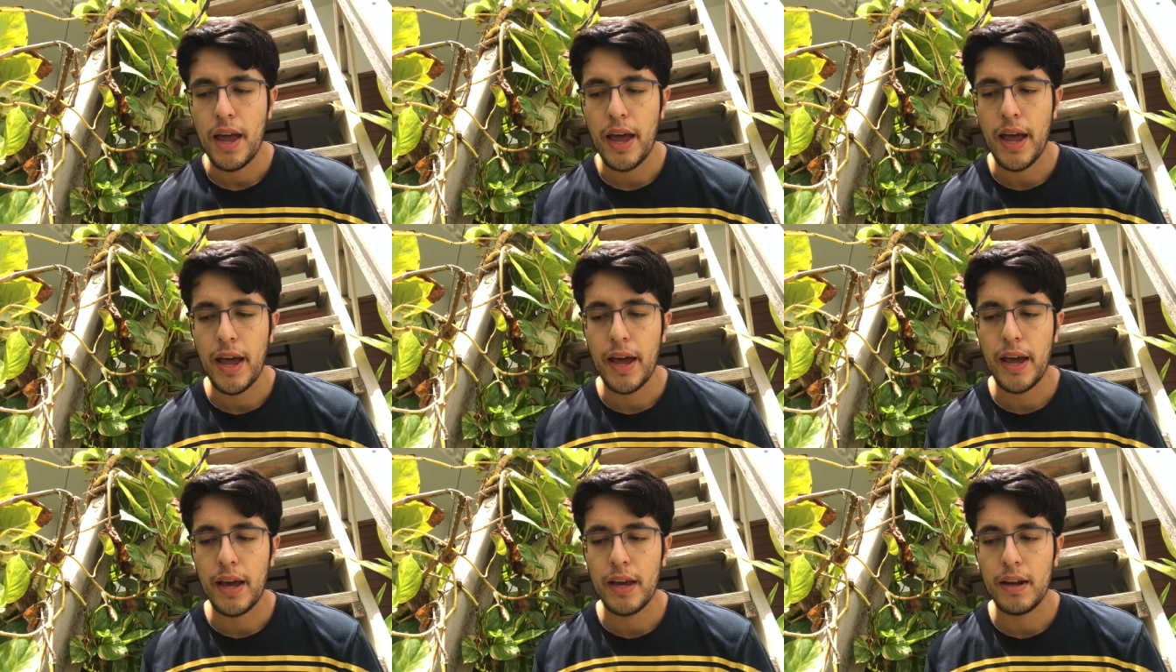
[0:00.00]

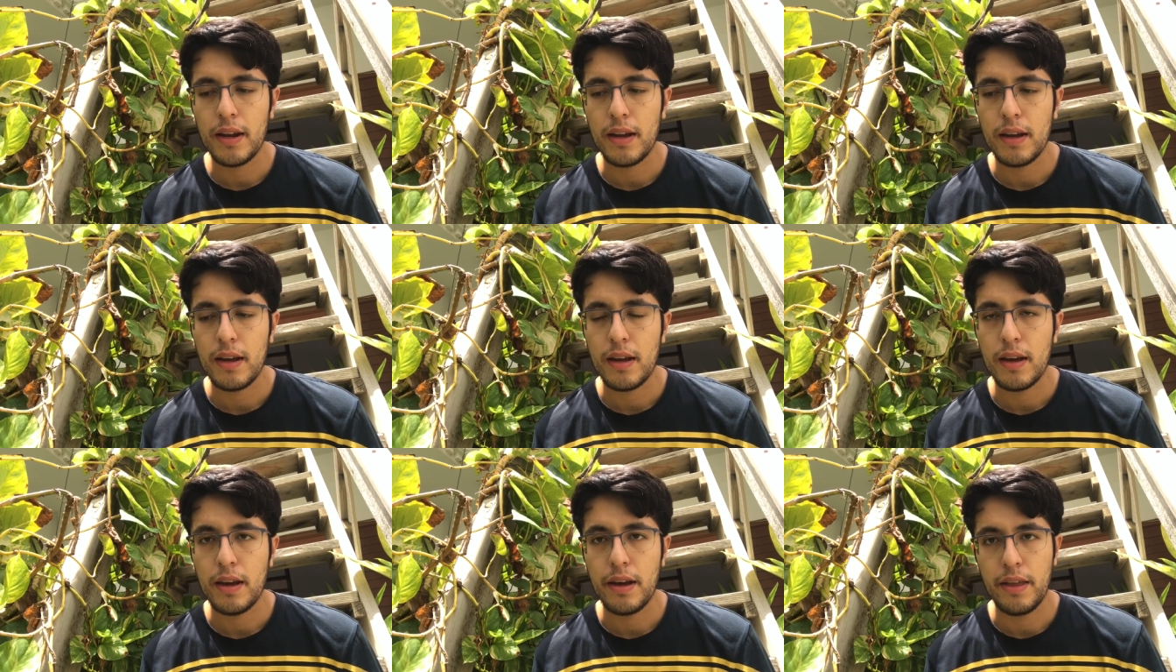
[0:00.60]
And
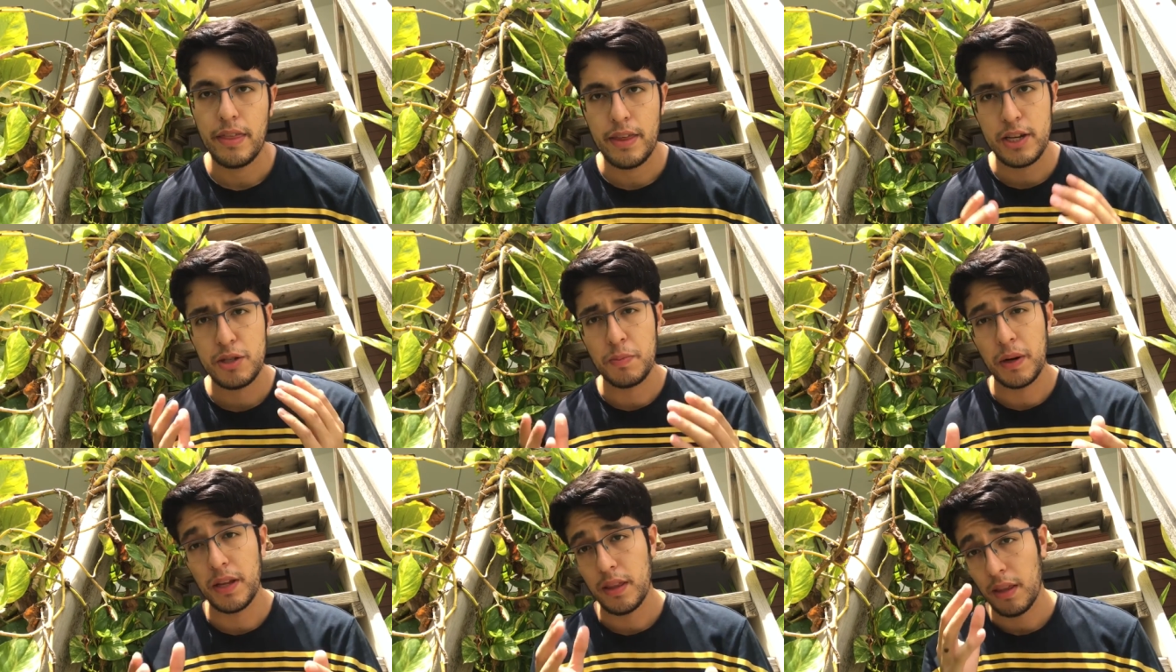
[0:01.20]

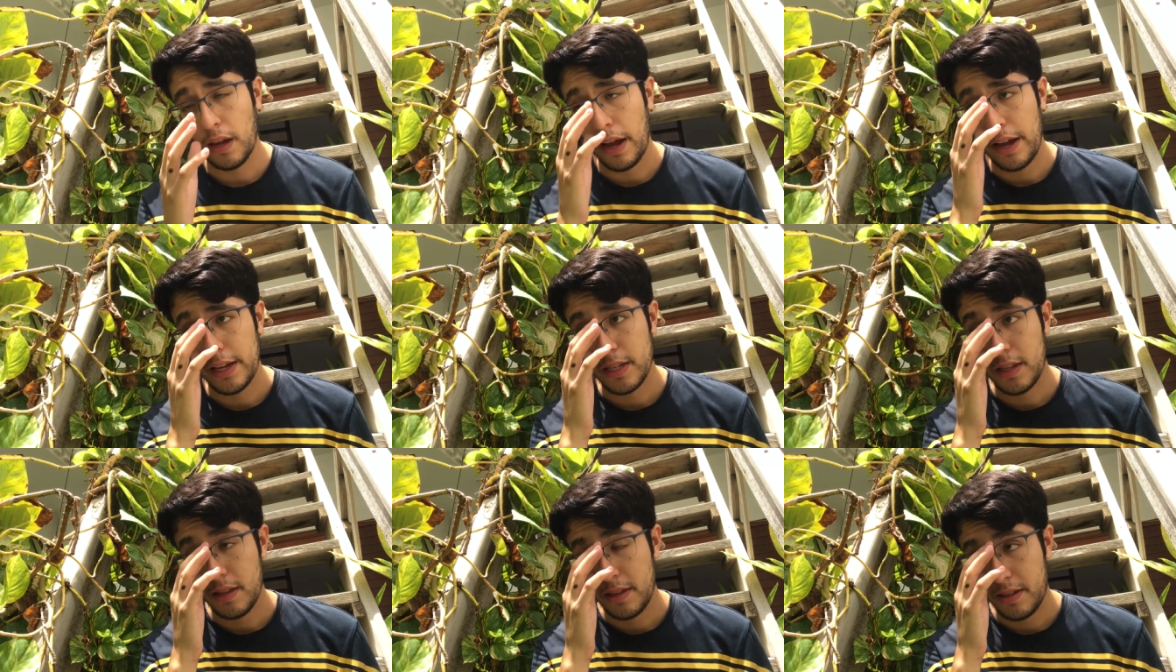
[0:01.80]
this month I,
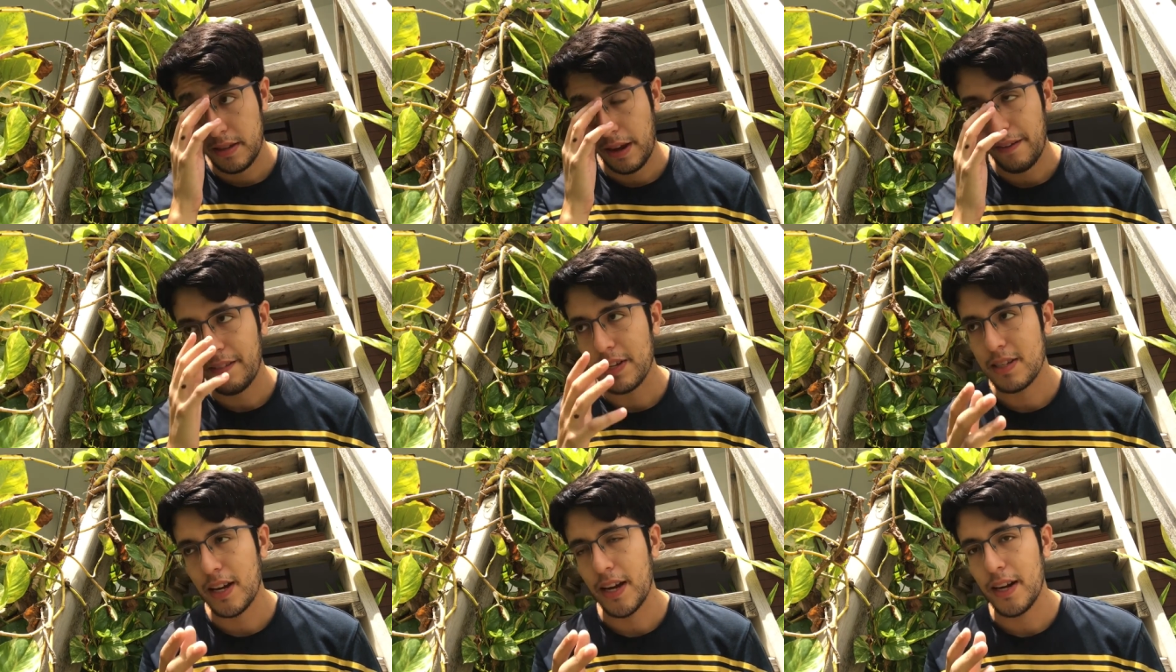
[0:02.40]
I've
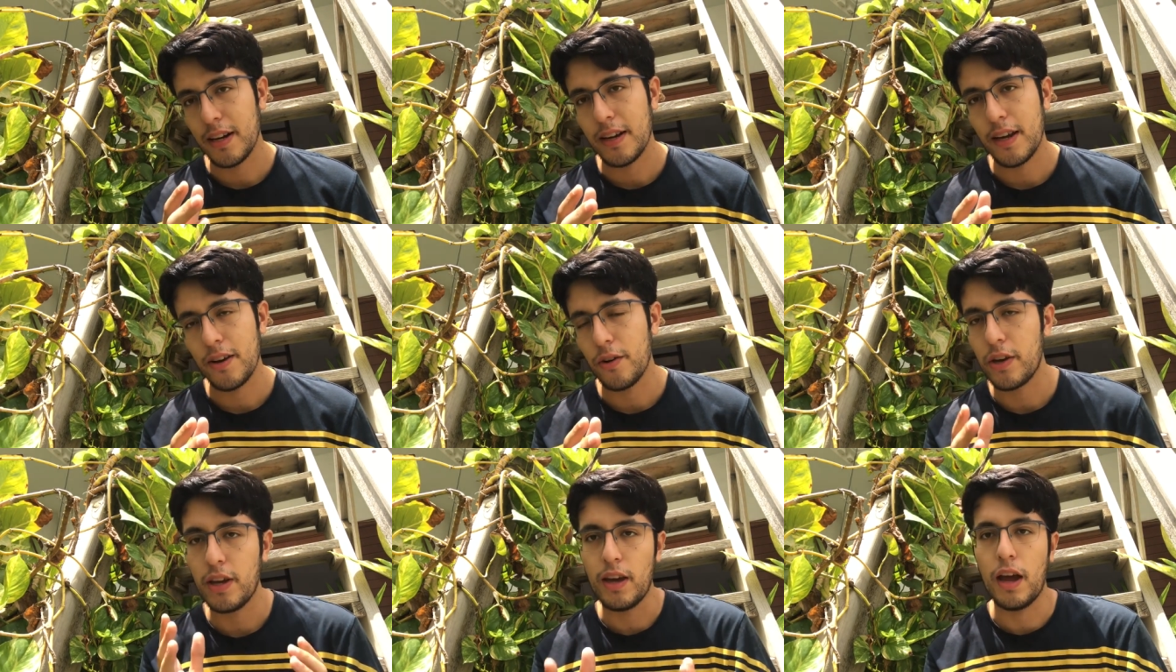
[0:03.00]
decided, okay,
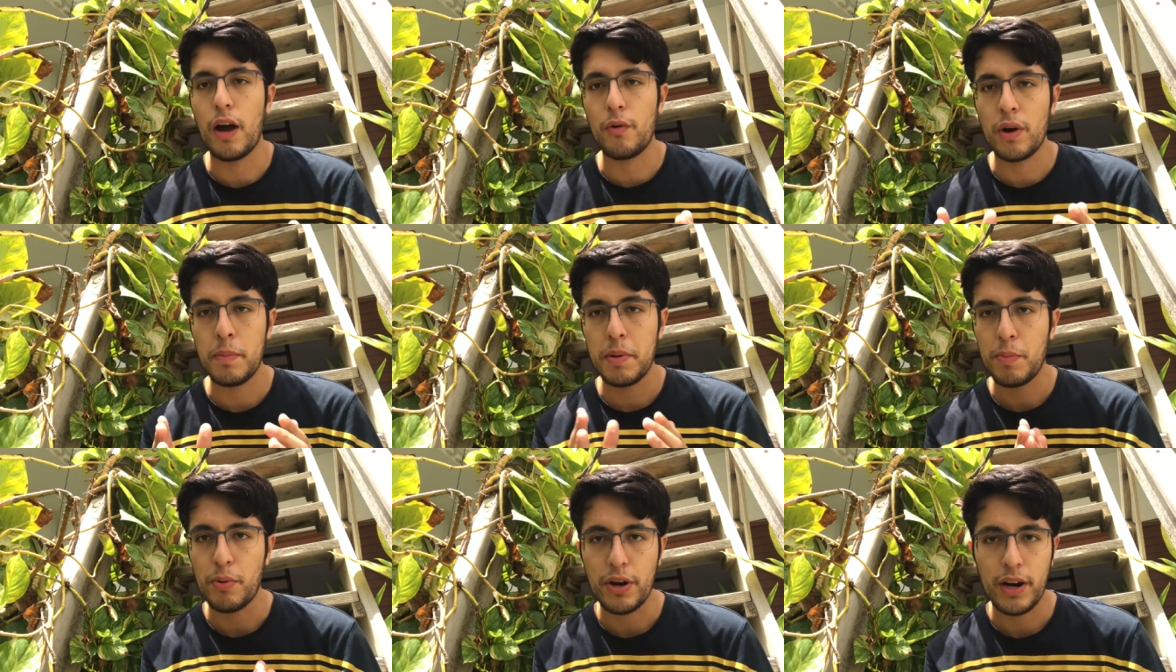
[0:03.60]
okay I wanna
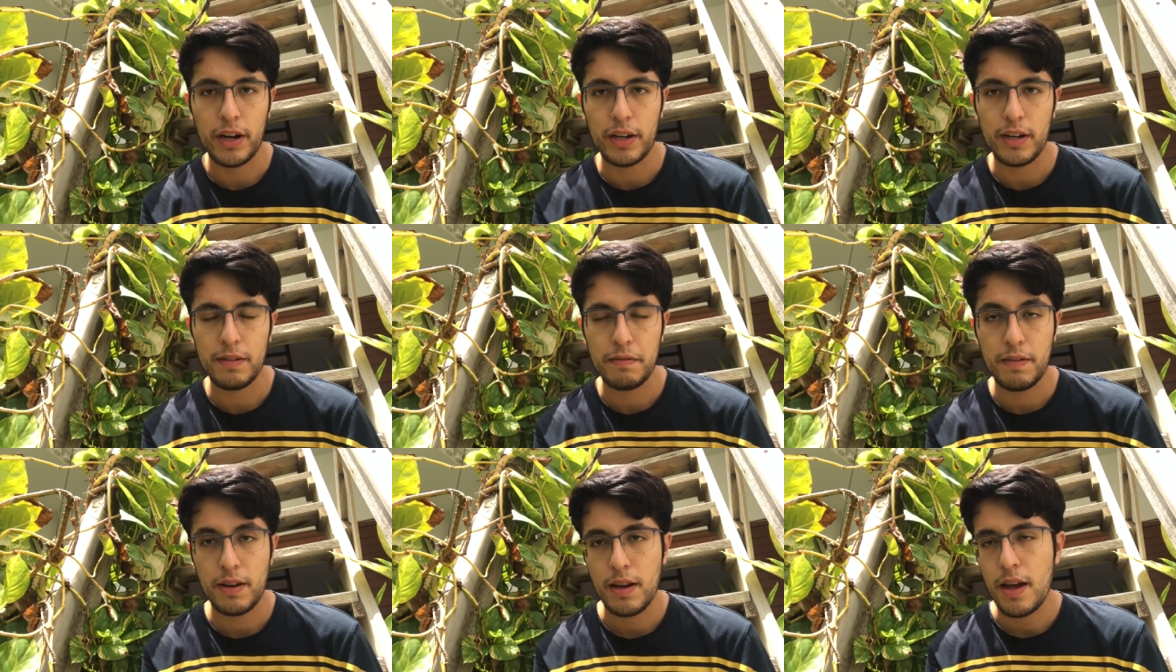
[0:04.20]
be productive